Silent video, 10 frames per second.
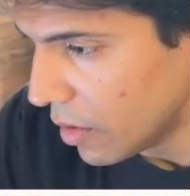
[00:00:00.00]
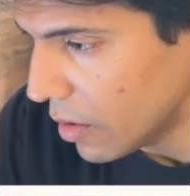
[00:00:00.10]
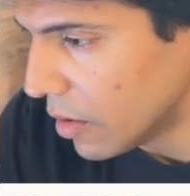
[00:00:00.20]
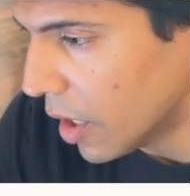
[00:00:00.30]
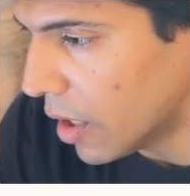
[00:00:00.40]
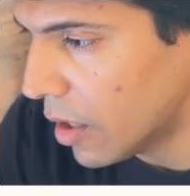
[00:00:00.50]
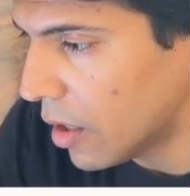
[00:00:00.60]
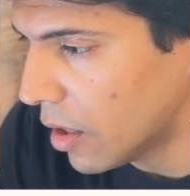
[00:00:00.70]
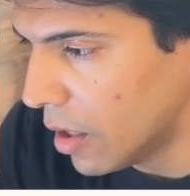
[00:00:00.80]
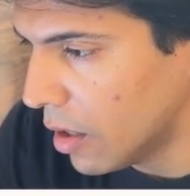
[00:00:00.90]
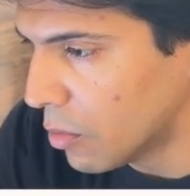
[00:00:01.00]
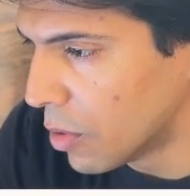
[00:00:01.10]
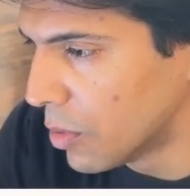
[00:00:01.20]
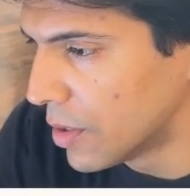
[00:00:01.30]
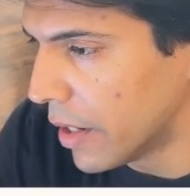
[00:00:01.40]
where
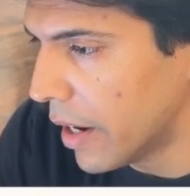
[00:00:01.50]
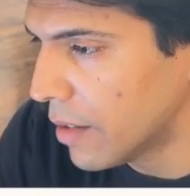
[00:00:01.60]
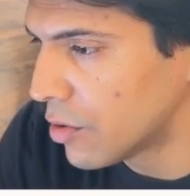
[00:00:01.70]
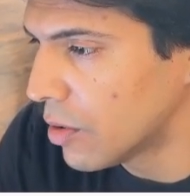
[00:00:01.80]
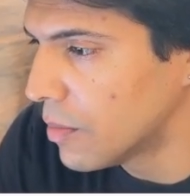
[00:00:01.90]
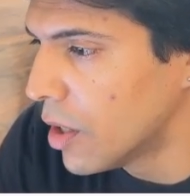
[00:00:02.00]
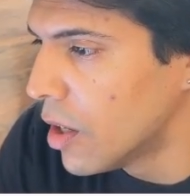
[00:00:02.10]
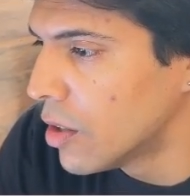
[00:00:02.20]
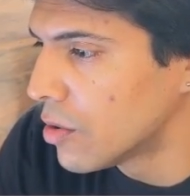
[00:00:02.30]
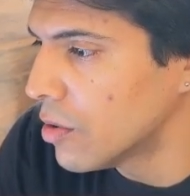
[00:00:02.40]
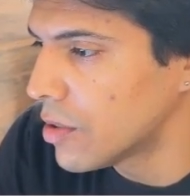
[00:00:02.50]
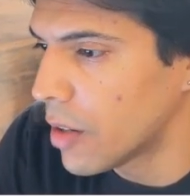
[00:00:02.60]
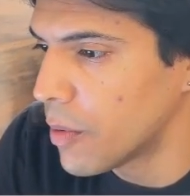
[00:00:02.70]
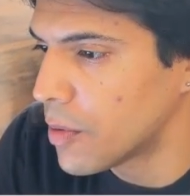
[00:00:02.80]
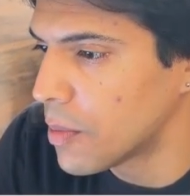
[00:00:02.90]
was I at? Some
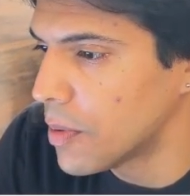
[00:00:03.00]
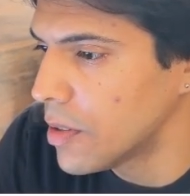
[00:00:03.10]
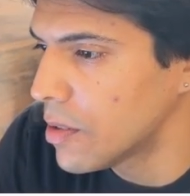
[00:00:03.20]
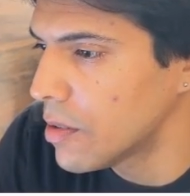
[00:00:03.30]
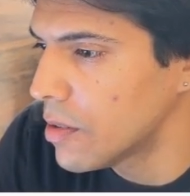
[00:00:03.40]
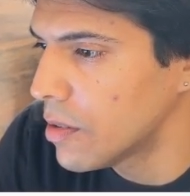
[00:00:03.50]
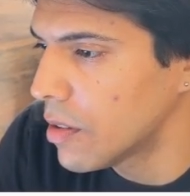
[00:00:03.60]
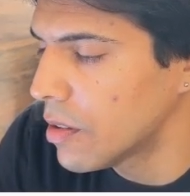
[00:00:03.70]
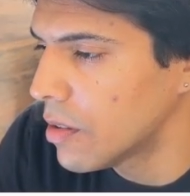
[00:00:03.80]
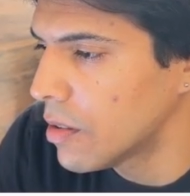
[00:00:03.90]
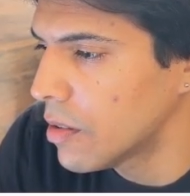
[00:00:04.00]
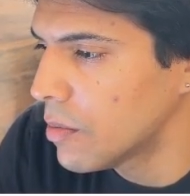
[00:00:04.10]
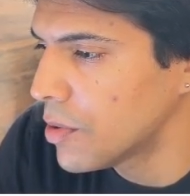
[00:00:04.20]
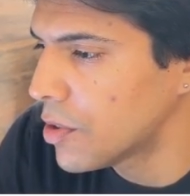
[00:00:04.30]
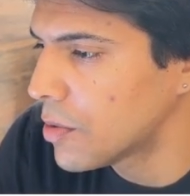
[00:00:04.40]
cyber
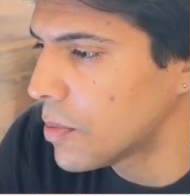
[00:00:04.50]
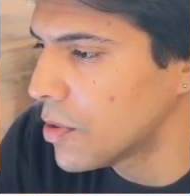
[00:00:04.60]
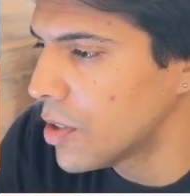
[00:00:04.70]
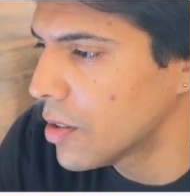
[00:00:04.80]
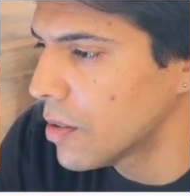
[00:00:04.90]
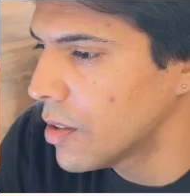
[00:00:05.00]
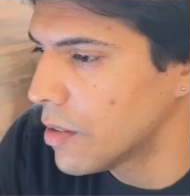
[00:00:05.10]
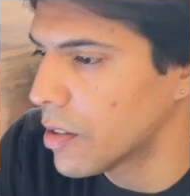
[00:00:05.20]
information, which is projected.